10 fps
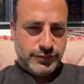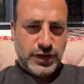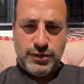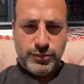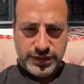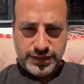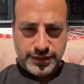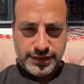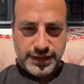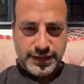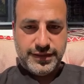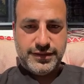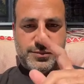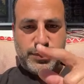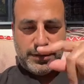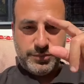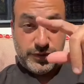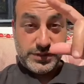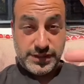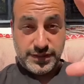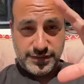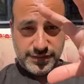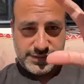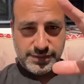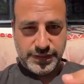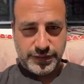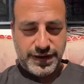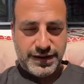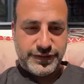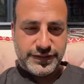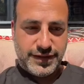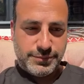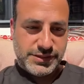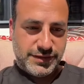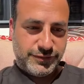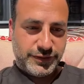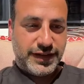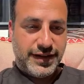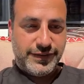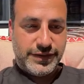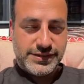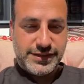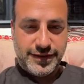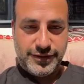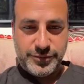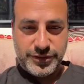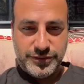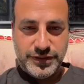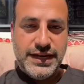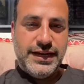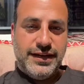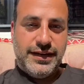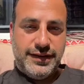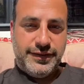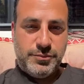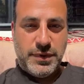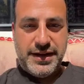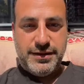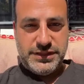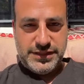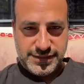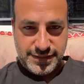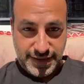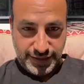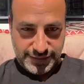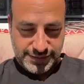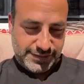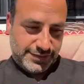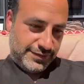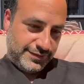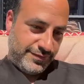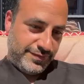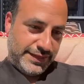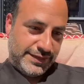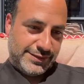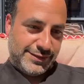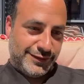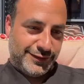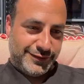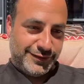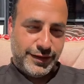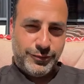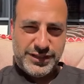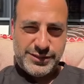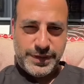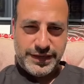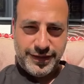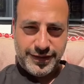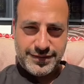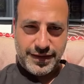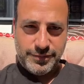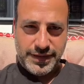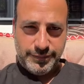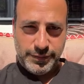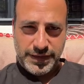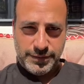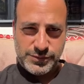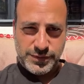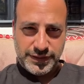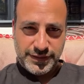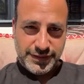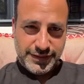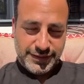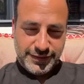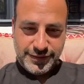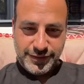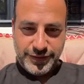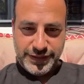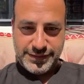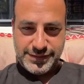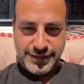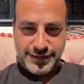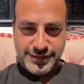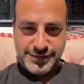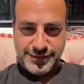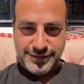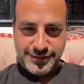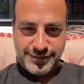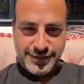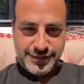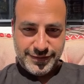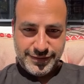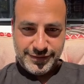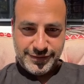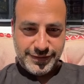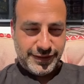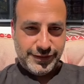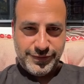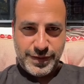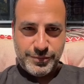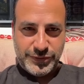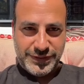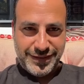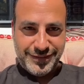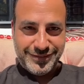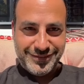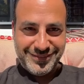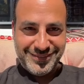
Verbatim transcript: not where the clinic is, but I posted some of the graphic type stuff we're going to have outside. It'll be cool. And then Miami is next. So I want to spend a lot of time in Miami. Miami is one of the greatest cities, and you got to live that boat life.